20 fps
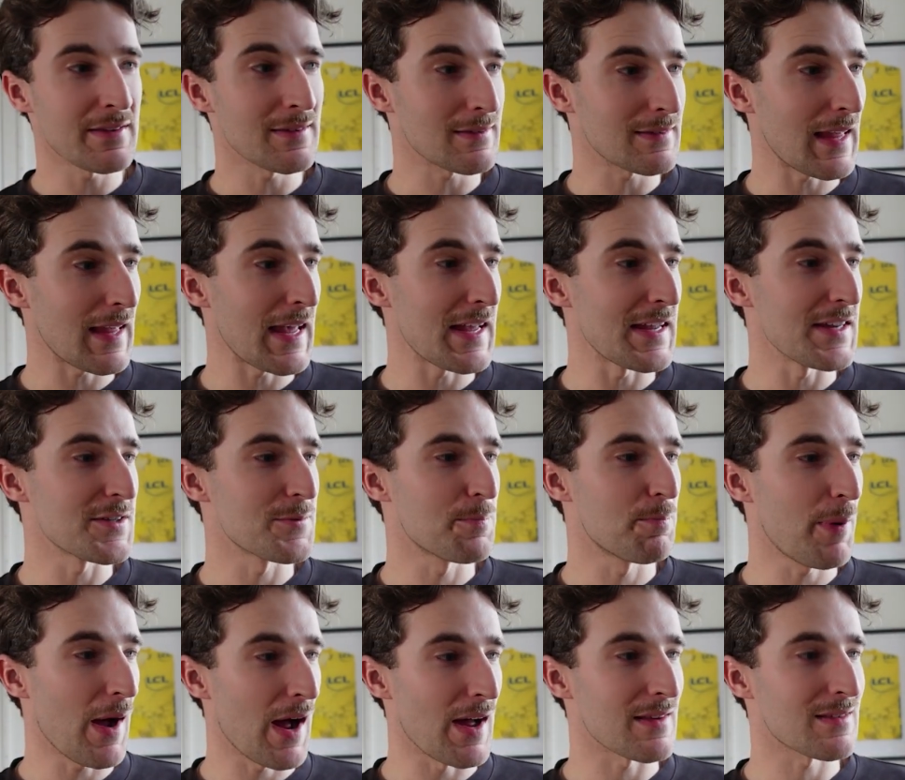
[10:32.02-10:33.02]
stage,
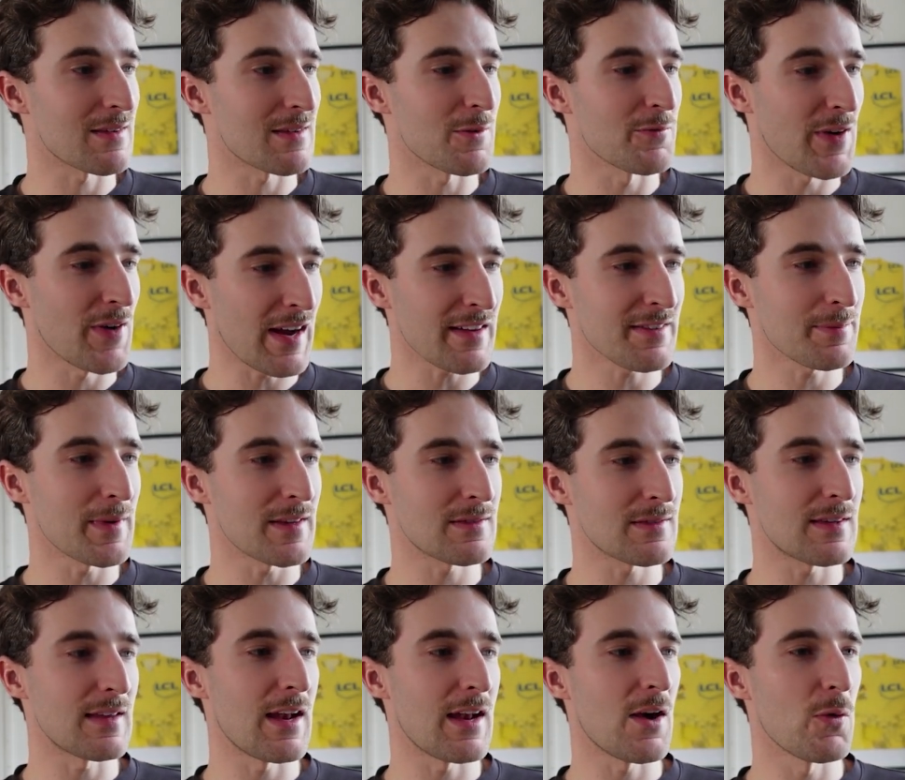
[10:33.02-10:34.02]
but Rasmus
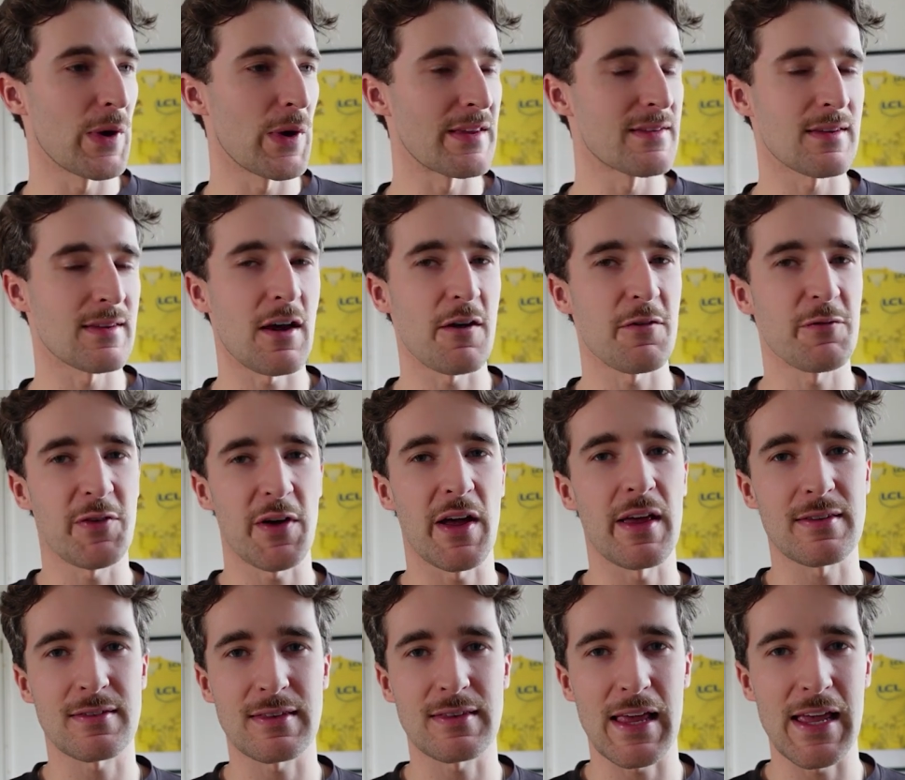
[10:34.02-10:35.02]
Tiller wins our
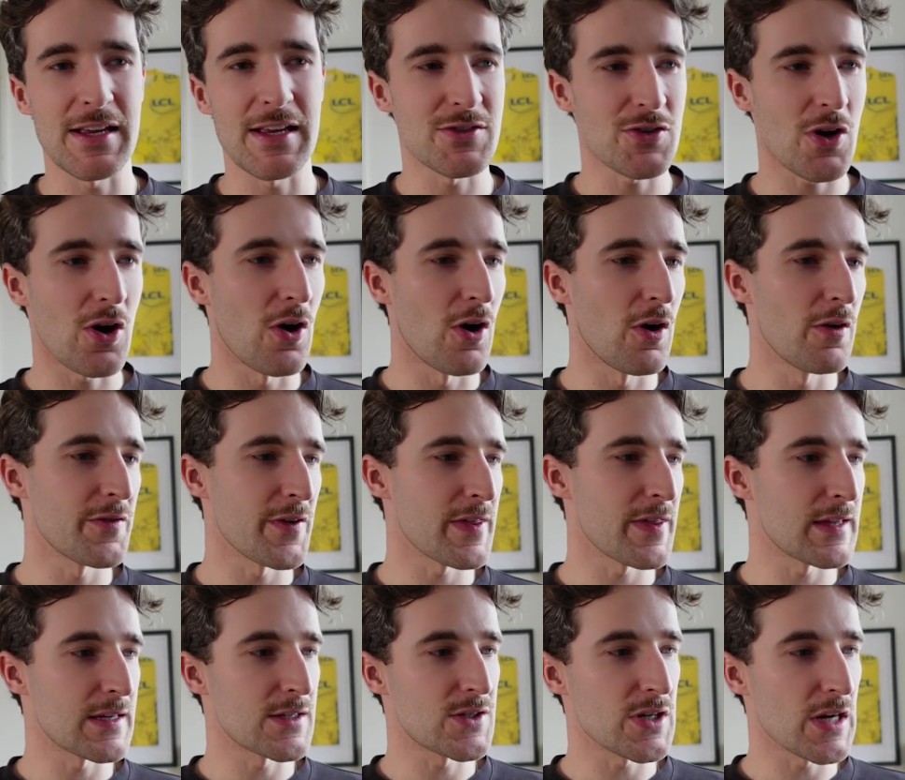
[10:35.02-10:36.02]
first stage of
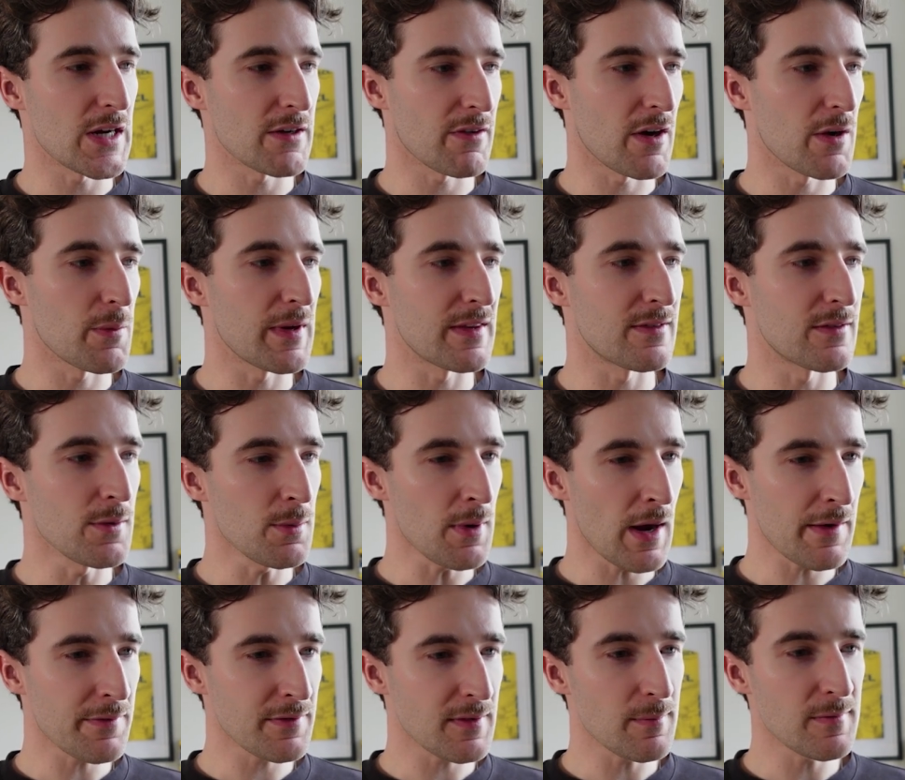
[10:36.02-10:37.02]
the Giro. We do
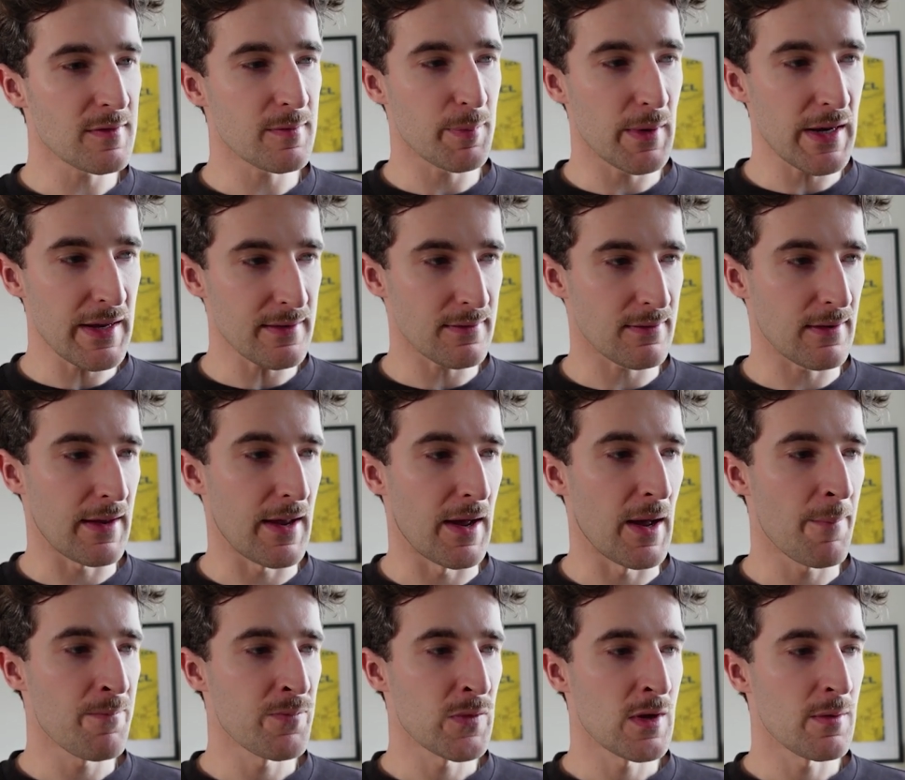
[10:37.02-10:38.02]
have some splits here,
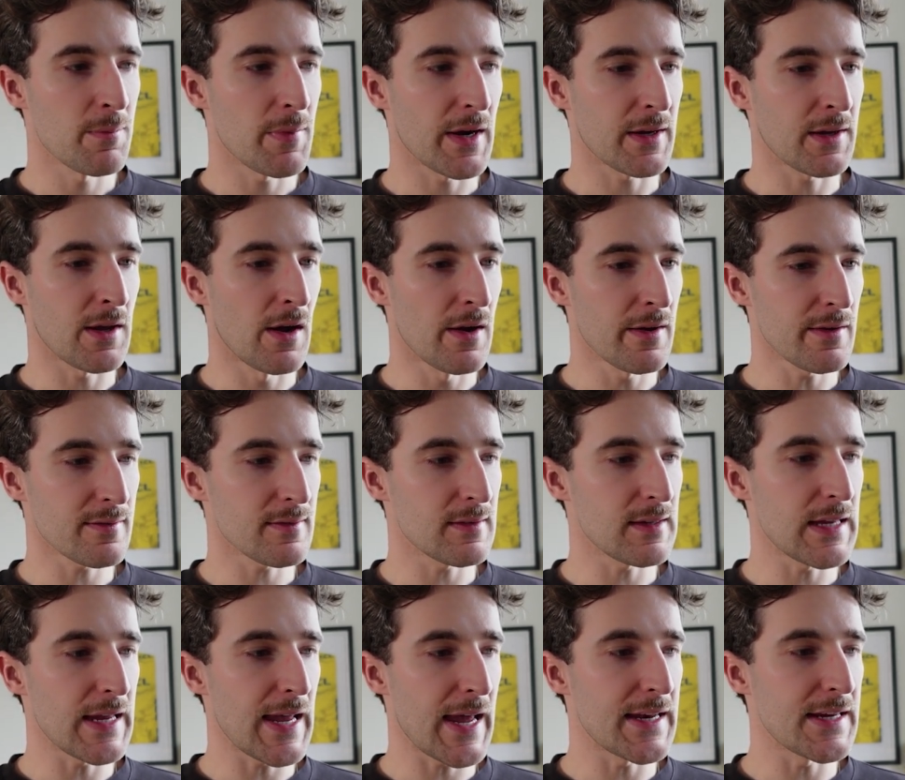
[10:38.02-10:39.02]
but I can't
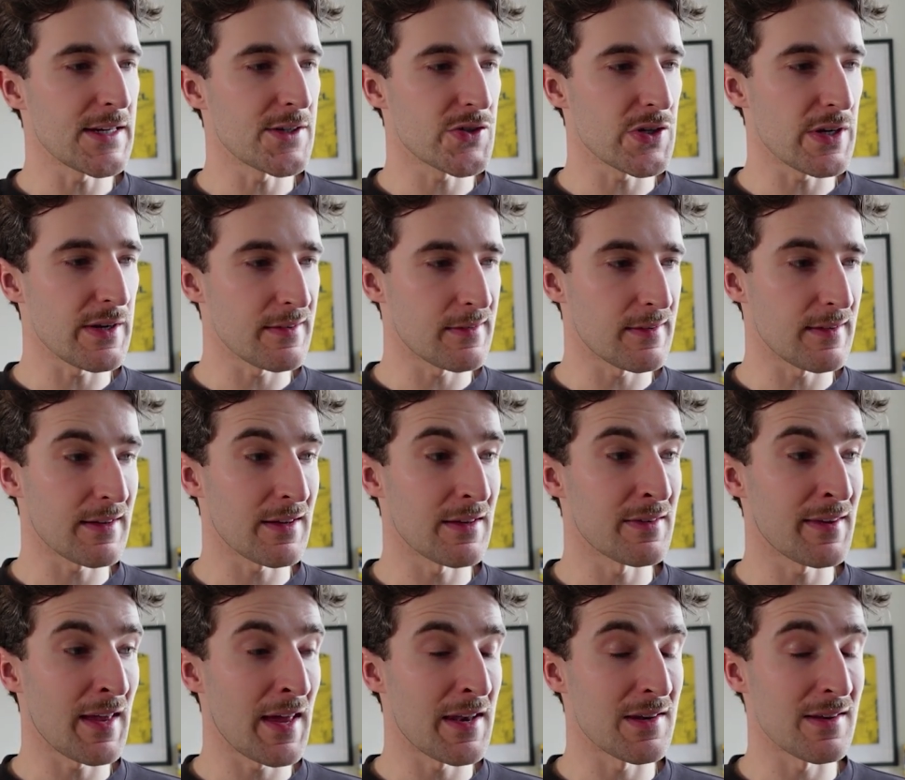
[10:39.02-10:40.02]
see any GC
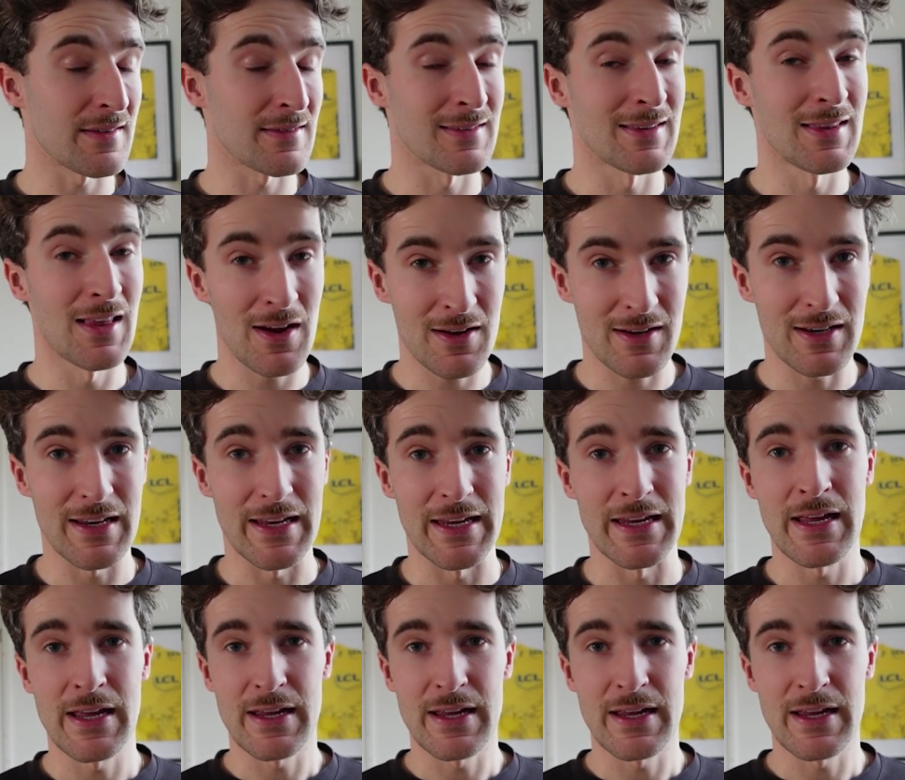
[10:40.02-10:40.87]
contenders luckily